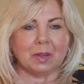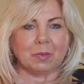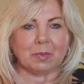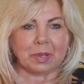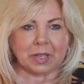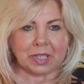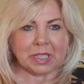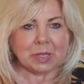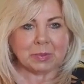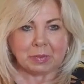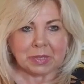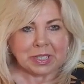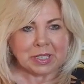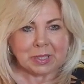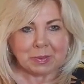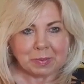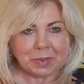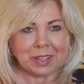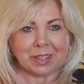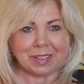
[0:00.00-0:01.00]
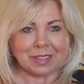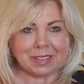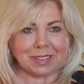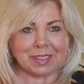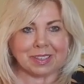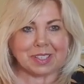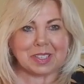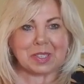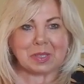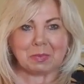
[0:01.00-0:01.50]
Please, please, please
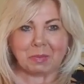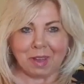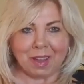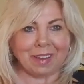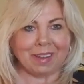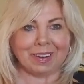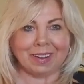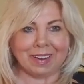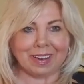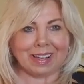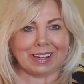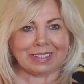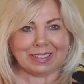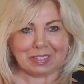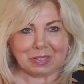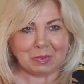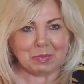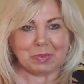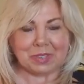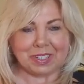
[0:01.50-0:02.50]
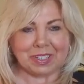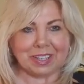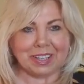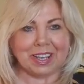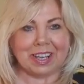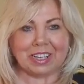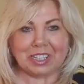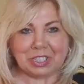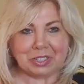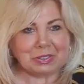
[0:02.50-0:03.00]
smile at somebody
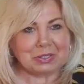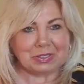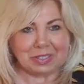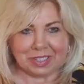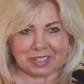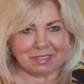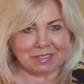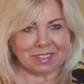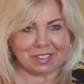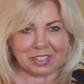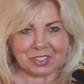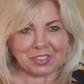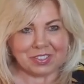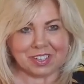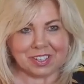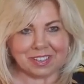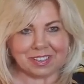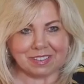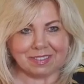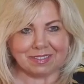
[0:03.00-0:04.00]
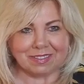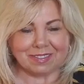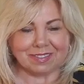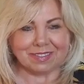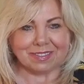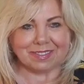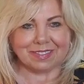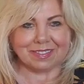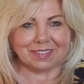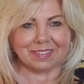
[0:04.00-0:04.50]
as you're going down the street.
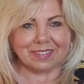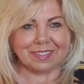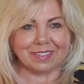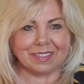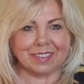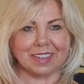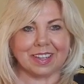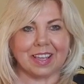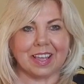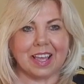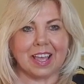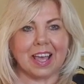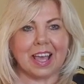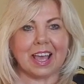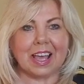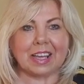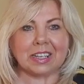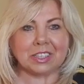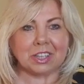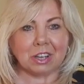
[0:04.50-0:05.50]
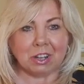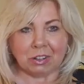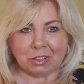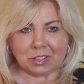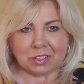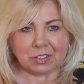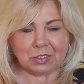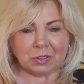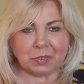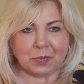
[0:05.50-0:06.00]
And
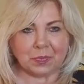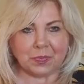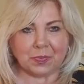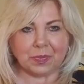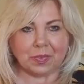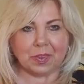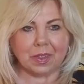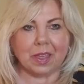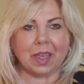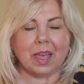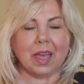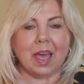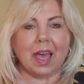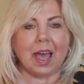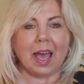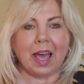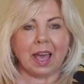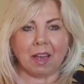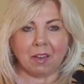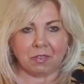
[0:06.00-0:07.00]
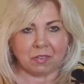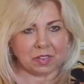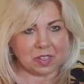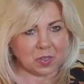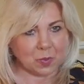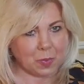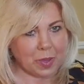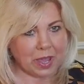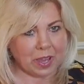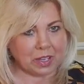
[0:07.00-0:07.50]
also, have
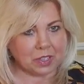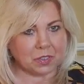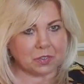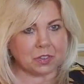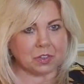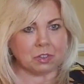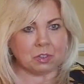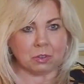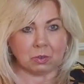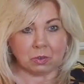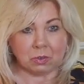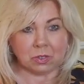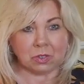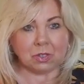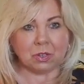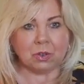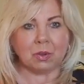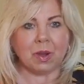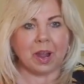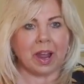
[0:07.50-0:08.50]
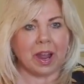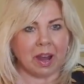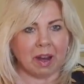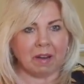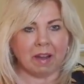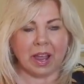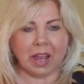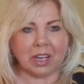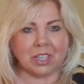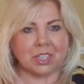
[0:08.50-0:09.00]
respect for those who are
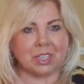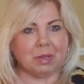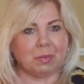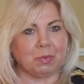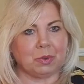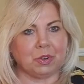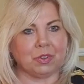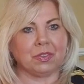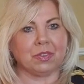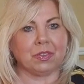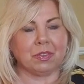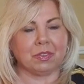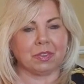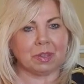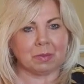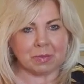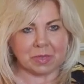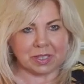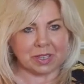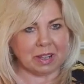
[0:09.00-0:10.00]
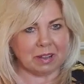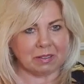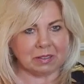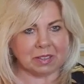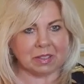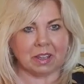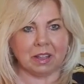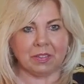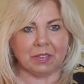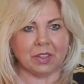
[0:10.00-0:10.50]
actually putting
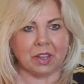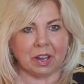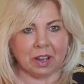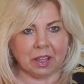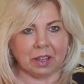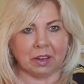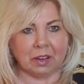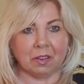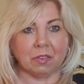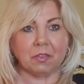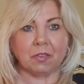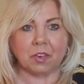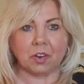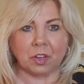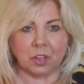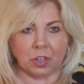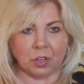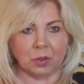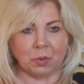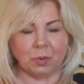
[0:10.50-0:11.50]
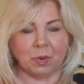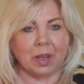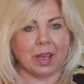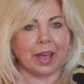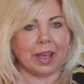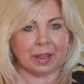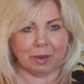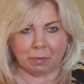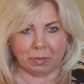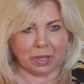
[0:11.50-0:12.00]
themselves on the line for you
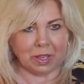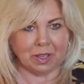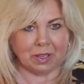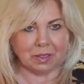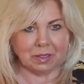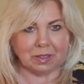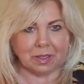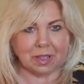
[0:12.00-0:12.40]
and me.